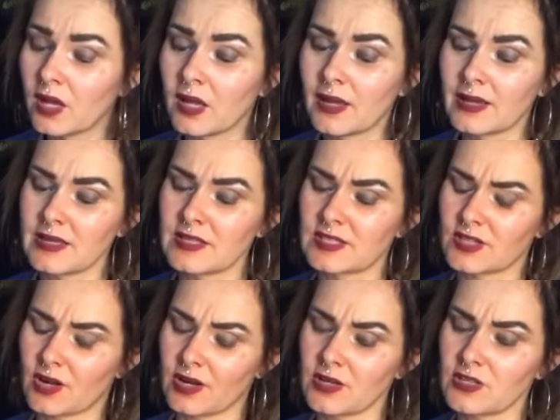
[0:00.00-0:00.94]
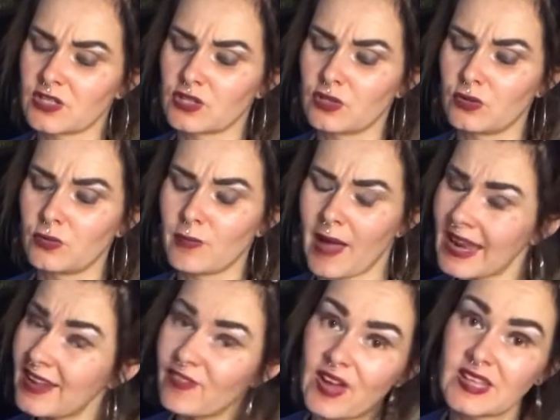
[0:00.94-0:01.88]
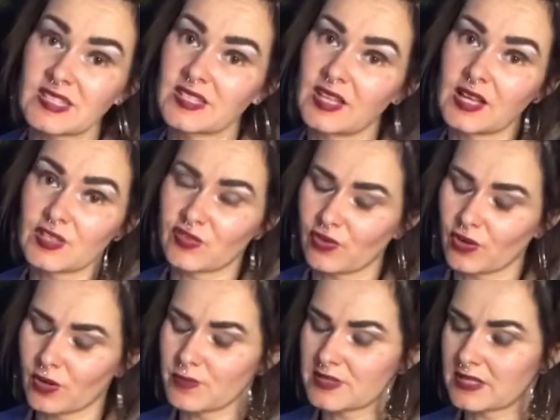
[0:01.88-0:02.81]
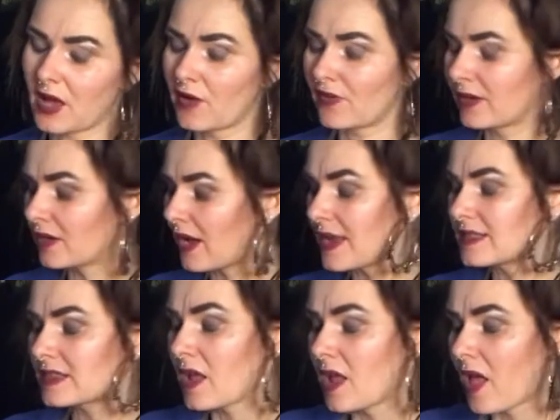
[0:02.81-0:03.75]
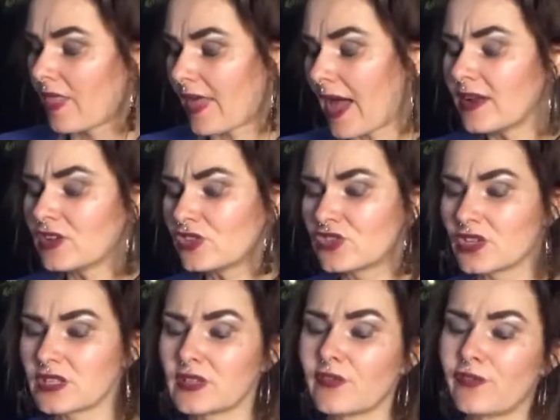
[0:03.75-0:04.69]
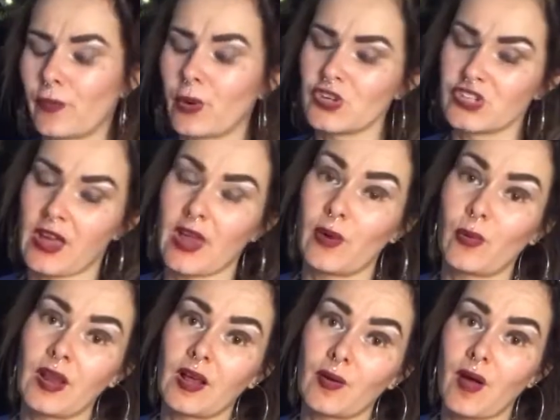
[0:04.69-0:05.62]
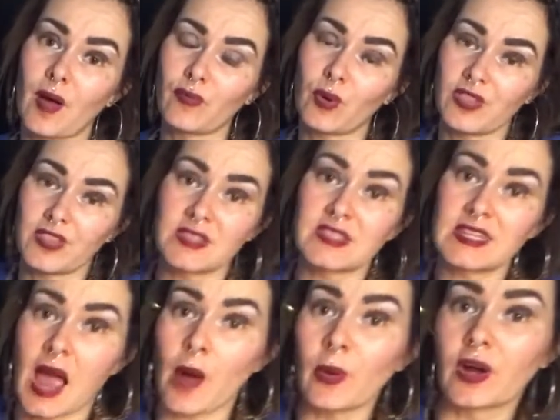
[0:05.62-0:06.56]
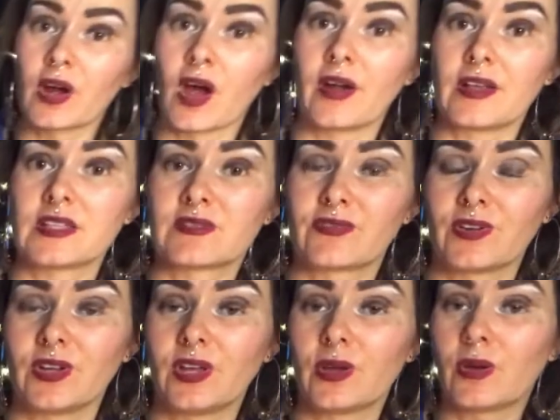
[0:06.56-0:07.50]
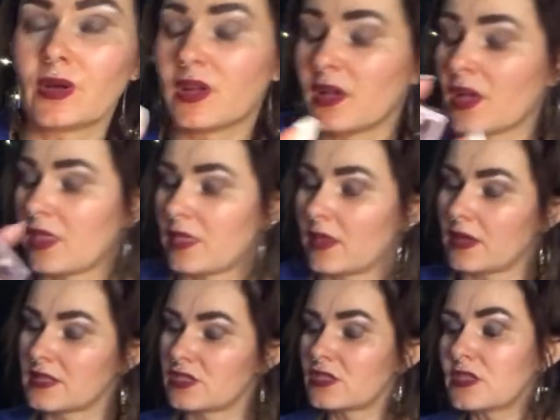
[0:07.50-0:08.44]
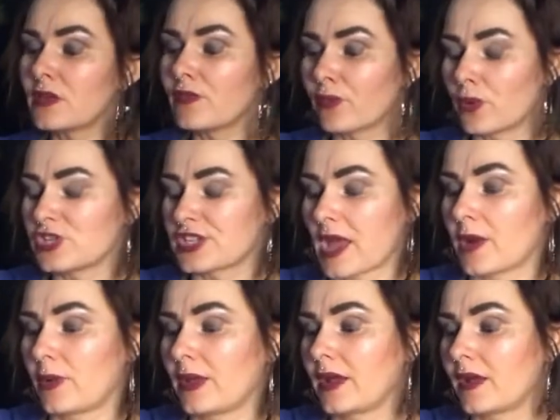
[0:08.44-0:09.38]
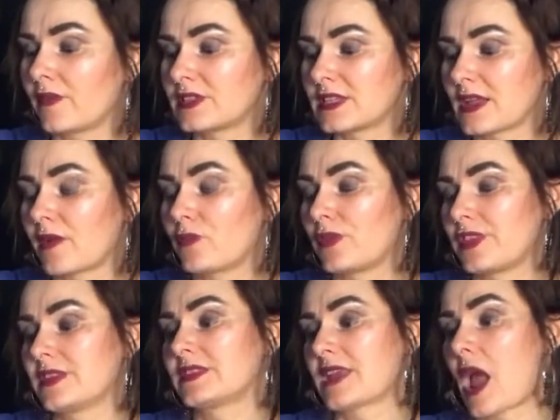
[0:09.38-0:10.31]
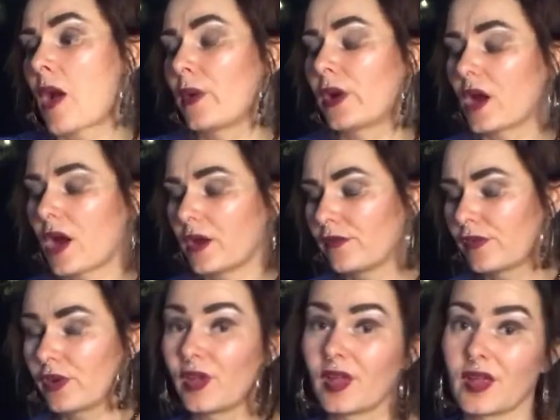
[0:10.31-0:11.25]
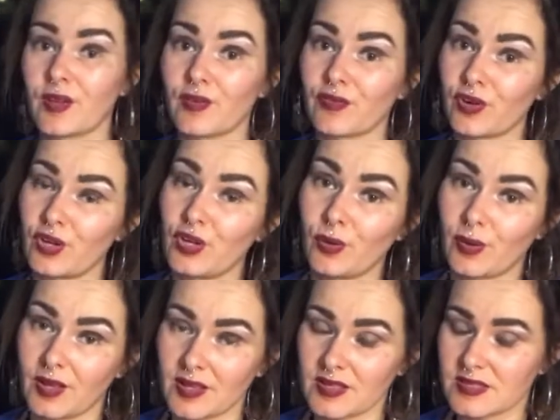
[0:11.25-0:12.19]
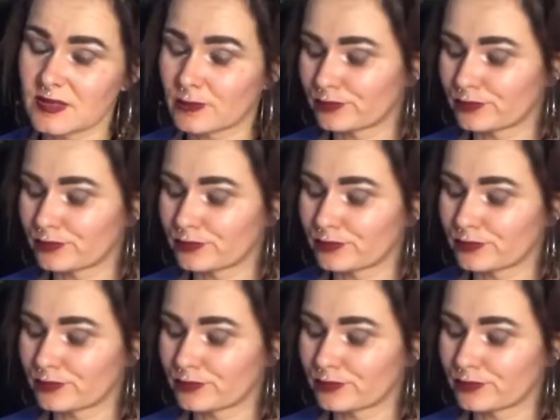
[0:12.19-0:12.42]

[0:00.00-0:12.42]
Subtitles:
he's starting to manifest things for himself. And guys, that is just a foreshadowing of what this Tower card is for you. It's just the foreshadowing of what this Tower card for you is.